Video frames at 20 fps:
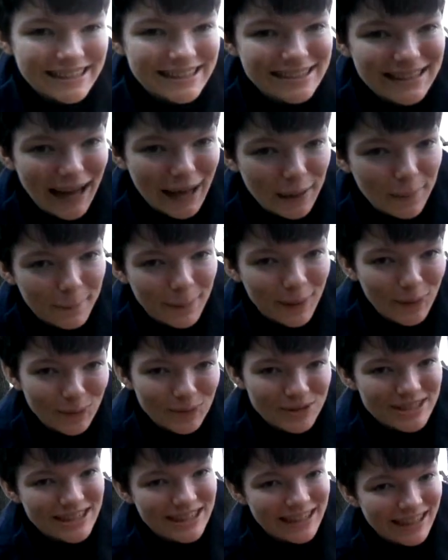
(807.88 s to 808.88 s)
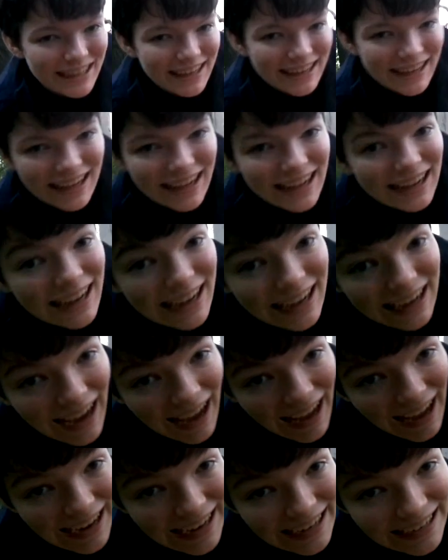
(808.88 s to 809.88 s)
it's got a moat.
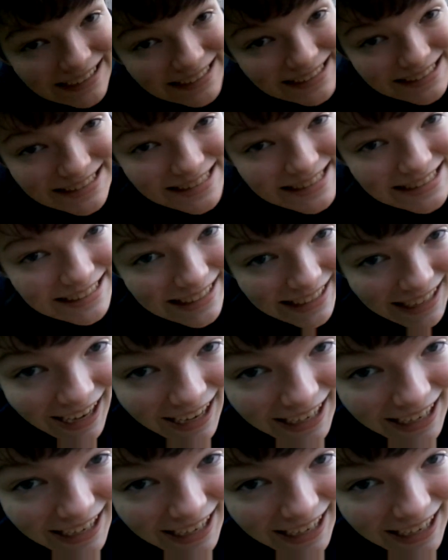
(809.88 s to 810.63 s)
Guys,